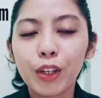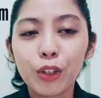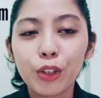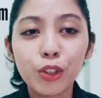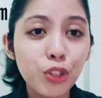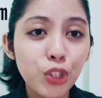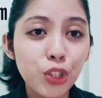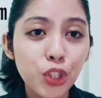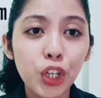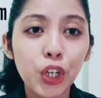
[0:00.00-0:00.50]

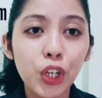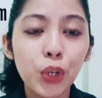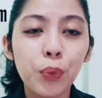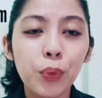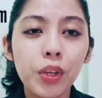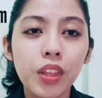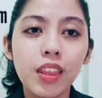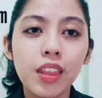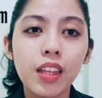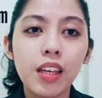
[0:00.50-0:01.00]
concerned
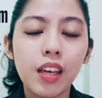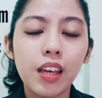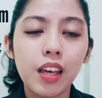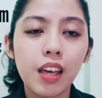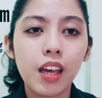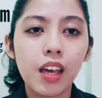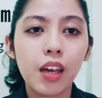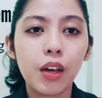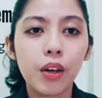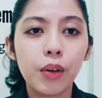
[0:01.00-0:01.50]
with
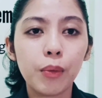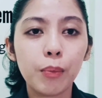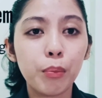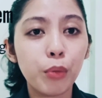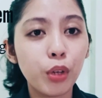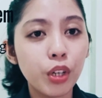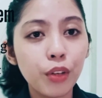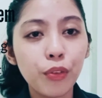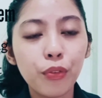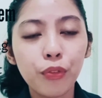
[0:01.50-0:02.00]
the
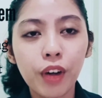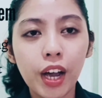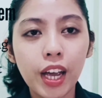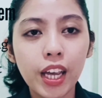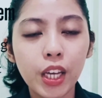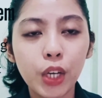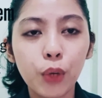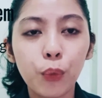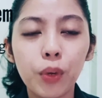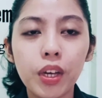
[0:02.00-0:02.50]

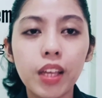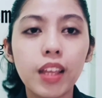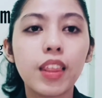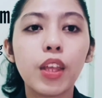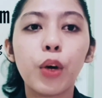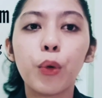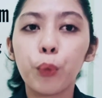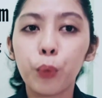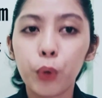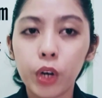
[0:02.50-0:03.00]
modifying with
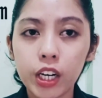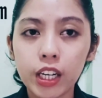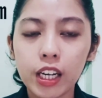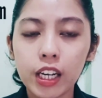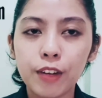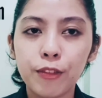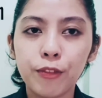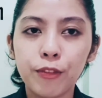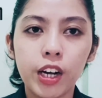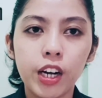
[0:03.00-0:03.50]

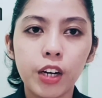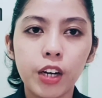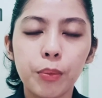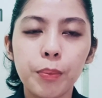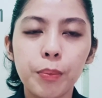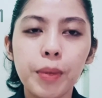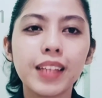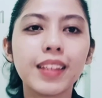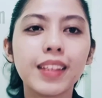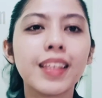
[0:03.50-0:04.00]
work
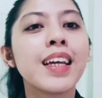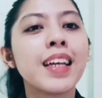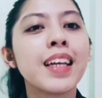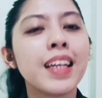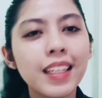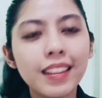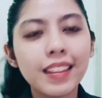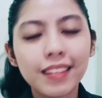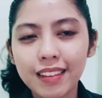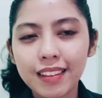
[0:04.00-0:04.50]
environment.
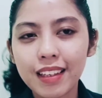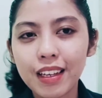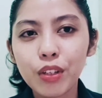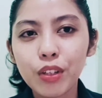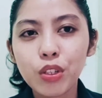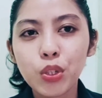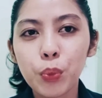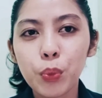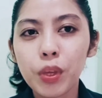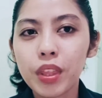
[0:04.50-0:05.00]
It
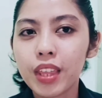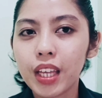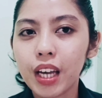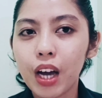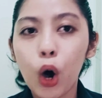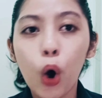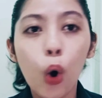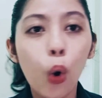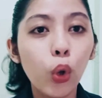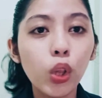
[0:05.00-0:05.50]
deals with the
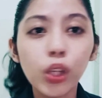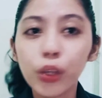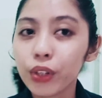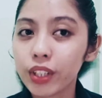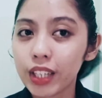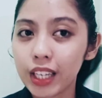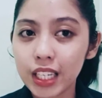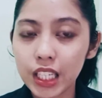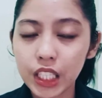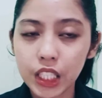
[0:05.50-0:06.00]
whole
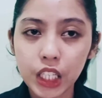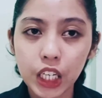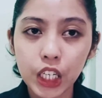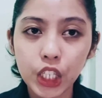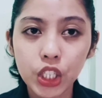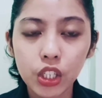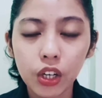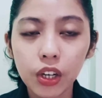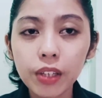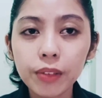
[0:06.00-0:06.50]

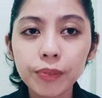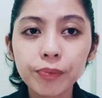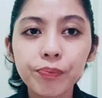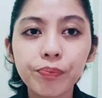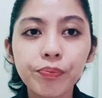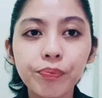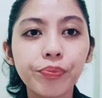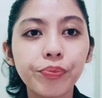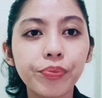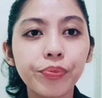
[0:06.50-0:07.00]
organization,
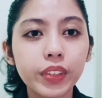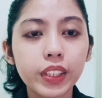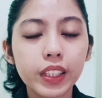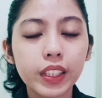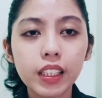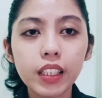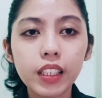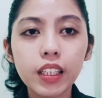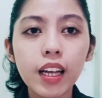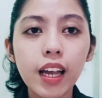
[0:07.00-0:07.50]

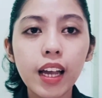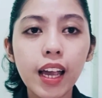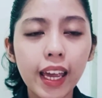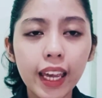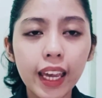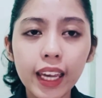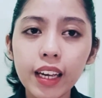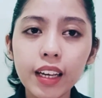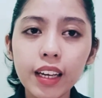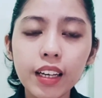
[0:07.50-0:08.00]

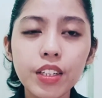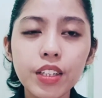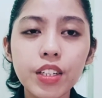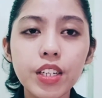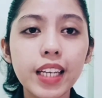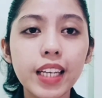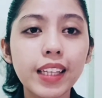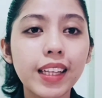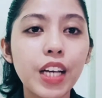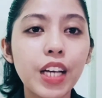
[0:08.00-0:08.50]

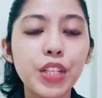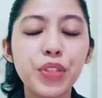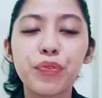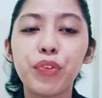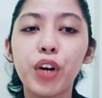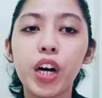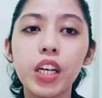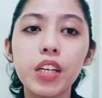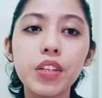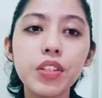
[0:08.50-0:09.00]
and it has
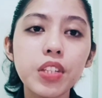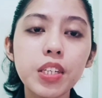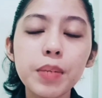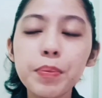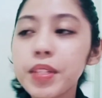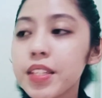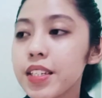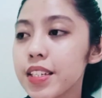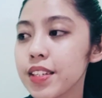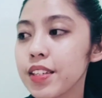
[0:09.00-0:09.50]
various
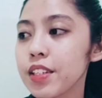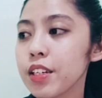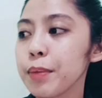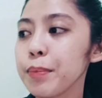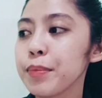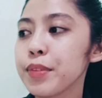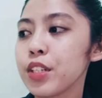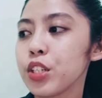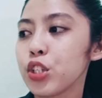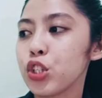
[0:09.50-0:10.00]

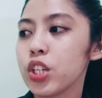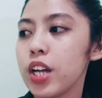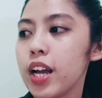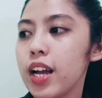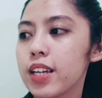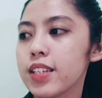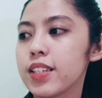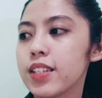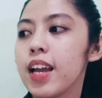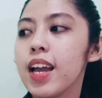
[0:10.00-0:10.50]
subsystems such
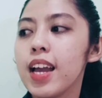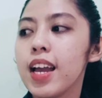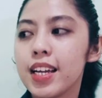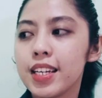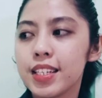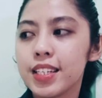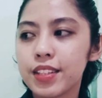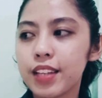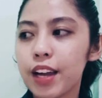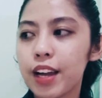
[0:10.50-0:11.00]
as
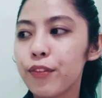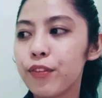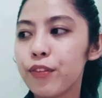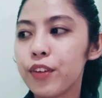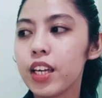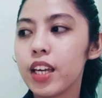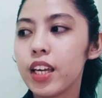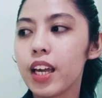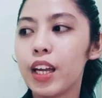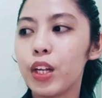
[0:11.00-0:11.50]

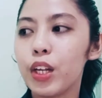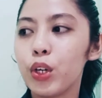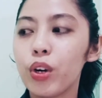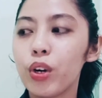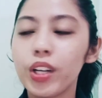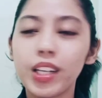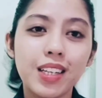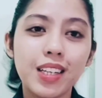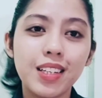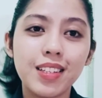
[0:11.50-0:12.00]
staffing and
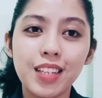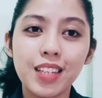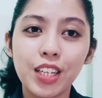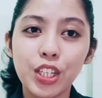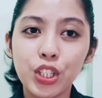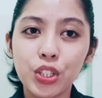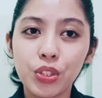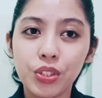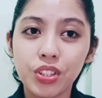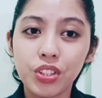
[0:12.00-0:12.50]

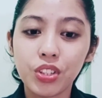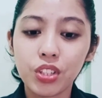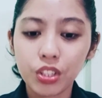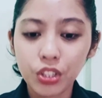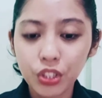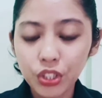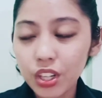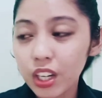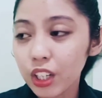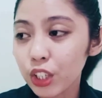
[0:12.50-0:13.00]
organization's
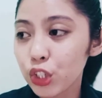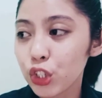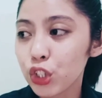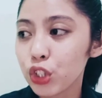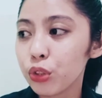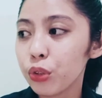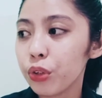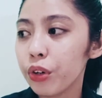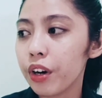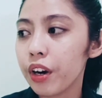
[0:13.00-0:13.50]

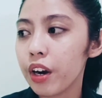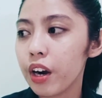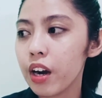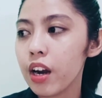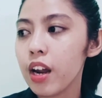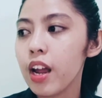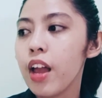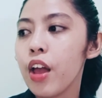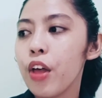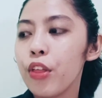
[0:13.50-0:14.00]

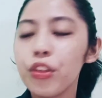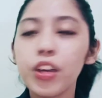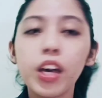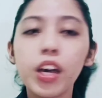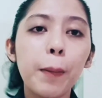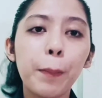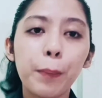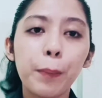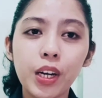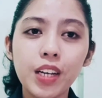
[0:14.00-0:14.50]
structure, the
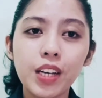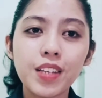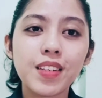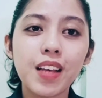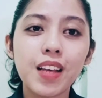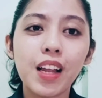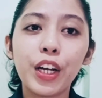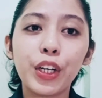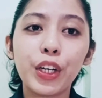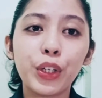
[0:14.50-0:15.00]

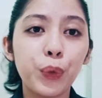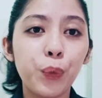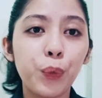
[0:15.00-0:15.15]
appraisal and